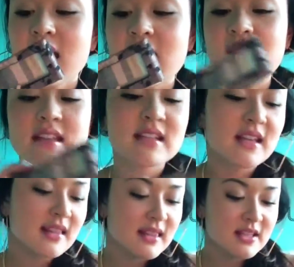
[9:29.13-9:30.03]
is
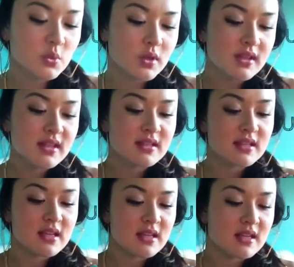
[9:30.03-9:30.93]
this one. This
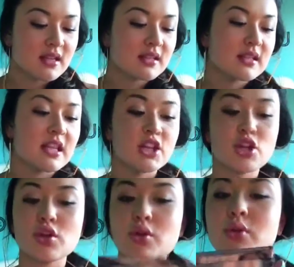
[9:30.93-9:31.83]
is
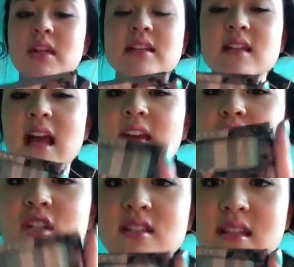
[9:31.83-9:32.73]
in nude. It's kind
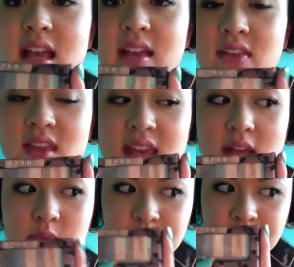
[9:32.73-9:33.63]
of just like the